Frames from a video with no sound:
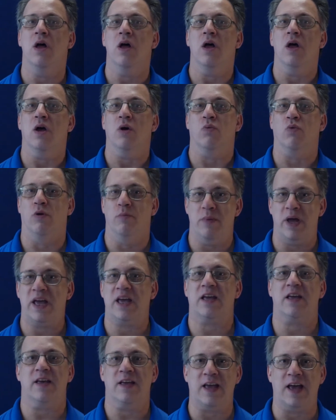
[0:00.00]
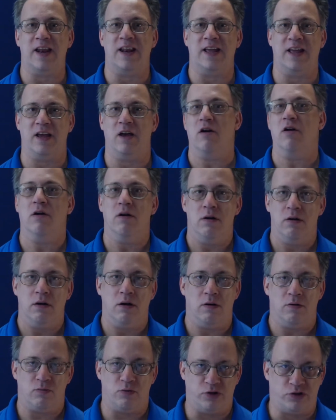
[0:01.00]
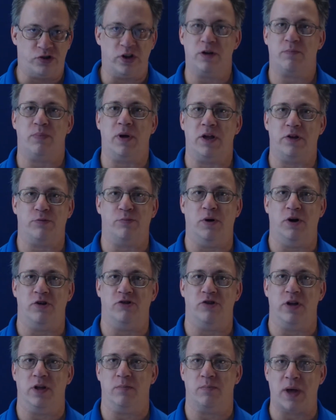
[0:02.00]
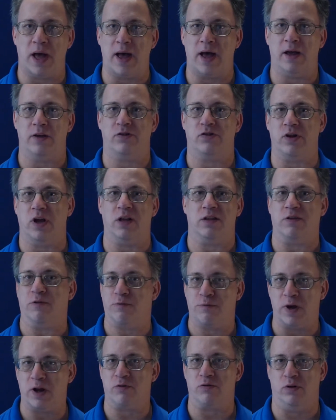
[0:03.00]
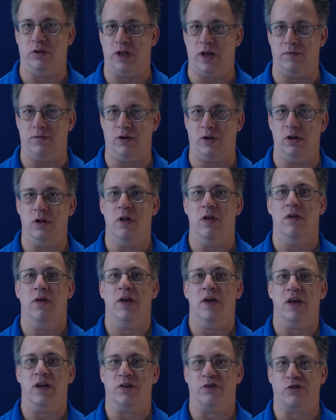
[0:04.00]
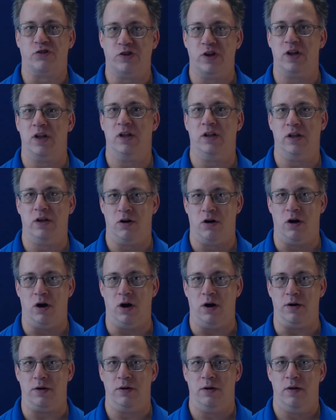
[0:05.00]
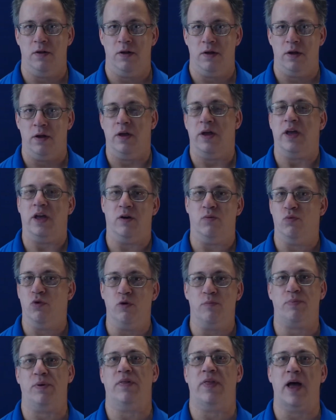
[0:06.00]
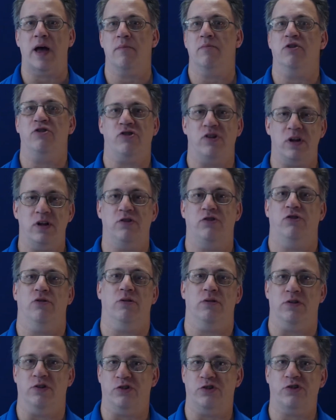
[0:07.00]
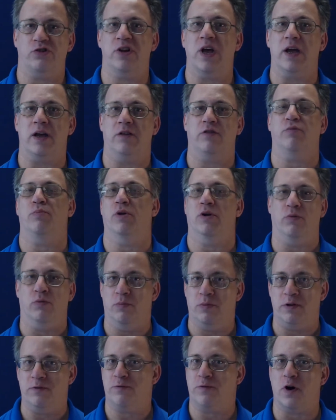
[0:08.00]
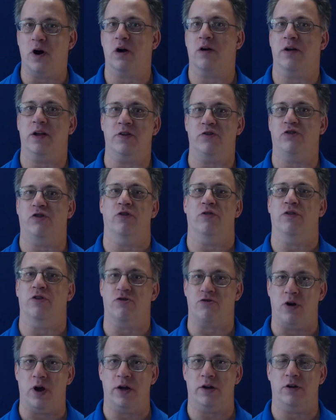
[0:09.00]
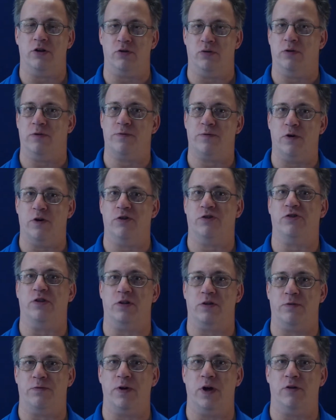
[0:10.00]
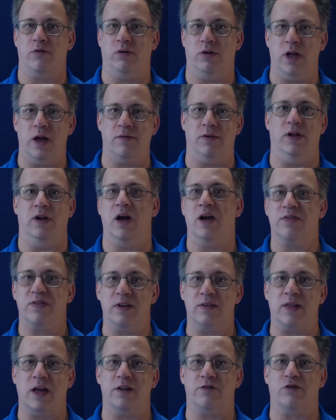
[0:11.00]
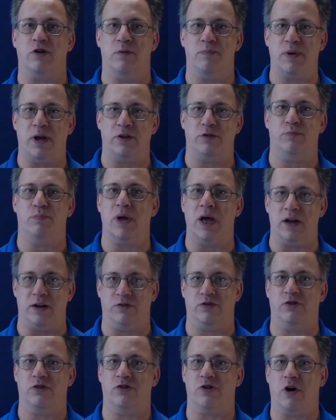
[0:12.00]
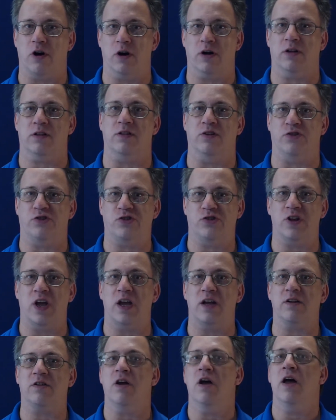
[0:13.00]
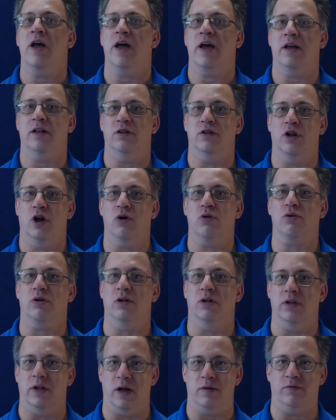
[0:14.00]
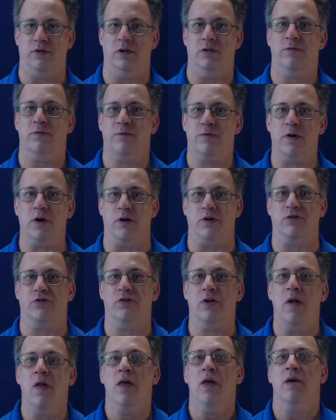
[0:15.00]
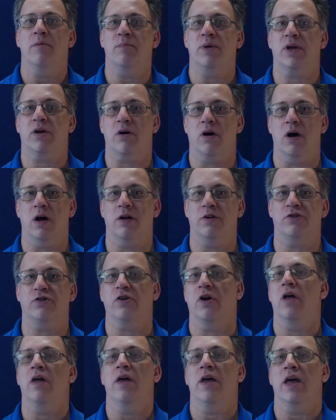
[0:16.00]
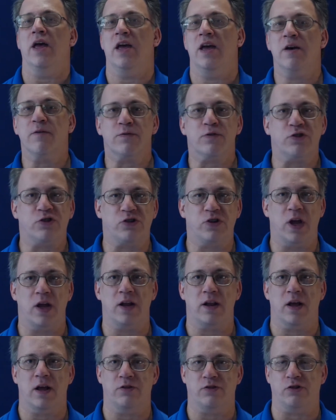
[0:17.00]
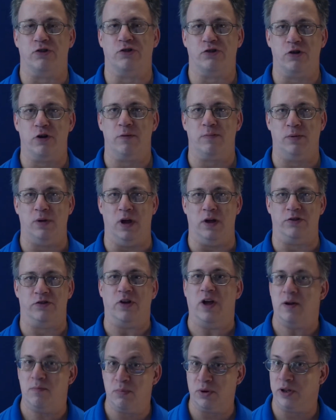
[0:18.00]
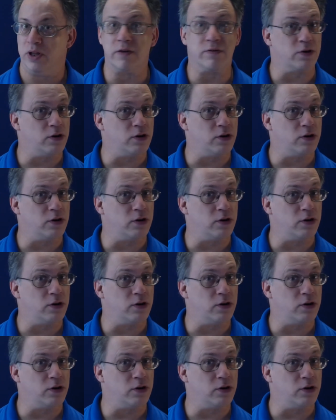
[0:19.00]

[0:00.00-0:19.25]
will make getting receipt-based budgeting passed at the federal level exceedingly hard. It won't be that much easier at the states, but it will be far easier than trying to do it first at the federal level. And I think that's our best bet, is to target the state and local level first. Because if a state has a surplus, and believe it or